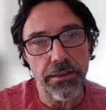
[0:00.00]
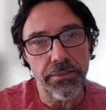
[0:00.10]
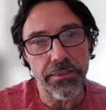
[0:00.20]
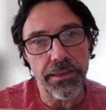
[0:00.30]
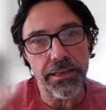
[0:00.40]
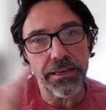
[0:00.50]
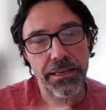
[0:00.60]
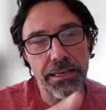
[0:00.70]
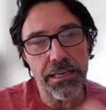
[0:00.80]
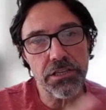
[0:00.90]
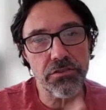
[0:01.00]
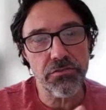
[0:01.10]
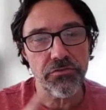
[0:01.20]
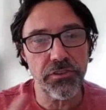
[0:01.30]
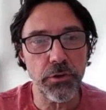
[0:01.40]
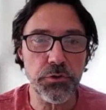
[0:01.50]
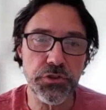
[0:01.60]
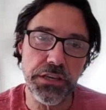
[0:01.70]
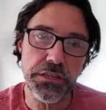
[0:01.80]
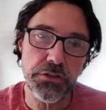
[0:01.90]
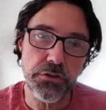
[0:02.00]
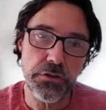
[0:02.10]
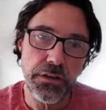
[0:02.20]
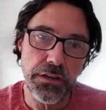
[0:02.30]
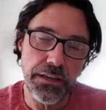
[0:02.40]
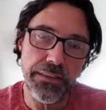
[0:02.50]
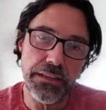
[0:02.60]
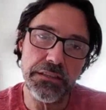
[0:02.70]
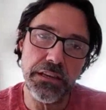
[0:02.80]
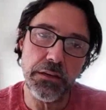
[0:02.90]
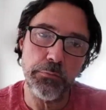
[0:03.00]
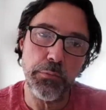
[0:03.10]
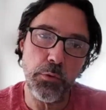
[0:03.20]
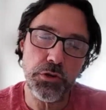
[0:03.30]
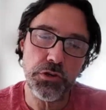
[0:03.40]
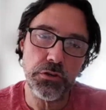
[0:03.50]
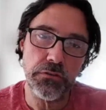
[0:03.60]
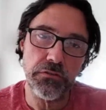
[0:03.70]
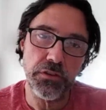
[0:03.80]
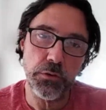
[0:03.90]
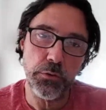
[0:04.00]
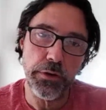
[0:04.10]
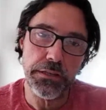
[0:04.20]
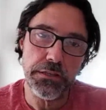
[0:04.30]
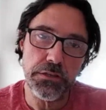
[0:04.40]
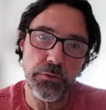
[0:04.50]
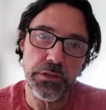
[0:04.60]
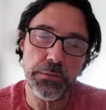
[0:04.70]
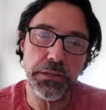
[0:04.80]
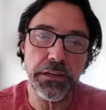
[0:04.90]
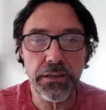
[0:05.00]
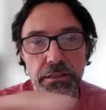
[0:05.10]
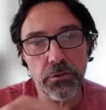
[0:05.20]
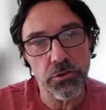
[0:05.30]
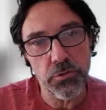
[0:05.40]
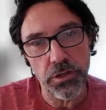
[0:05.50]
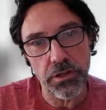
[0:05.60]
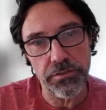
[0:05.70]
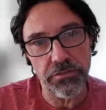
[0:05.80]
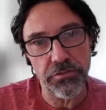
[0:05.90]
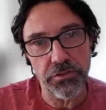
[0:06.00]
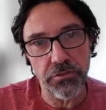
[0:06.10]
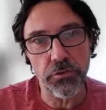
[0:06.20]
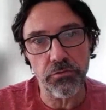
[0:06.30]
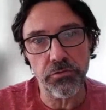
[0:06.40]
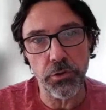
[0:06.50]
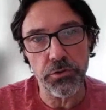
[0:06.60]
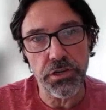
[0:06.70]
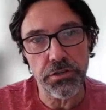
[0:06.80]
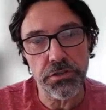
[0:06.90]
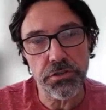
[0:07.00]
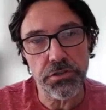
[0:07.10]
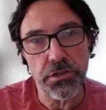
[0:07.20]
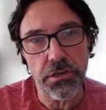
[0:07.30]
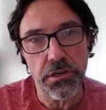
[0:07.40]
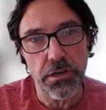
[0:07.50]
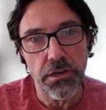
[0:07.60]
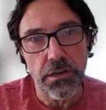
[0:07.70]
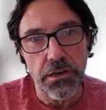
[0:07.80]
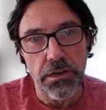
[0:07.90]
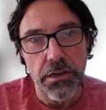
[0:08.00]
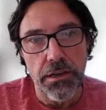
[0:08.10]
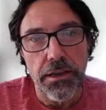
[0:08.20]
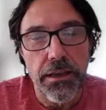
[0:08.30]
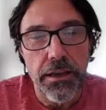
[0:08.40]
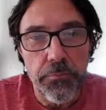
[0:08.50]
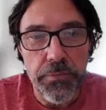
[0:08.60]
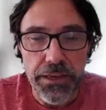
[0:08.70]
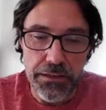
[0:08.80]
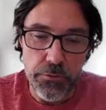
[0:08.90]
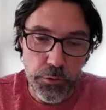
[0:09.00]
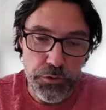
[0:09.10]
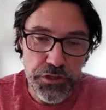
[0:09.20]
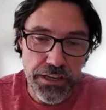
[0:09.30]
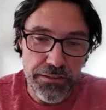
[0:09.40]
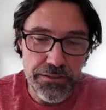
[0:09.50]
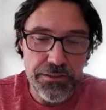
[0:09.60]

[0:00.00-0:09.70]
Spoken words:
And then each flow sensor can then take a portion of the flow rate. So we split it into 12 different TrueFlow sensors in a rosette.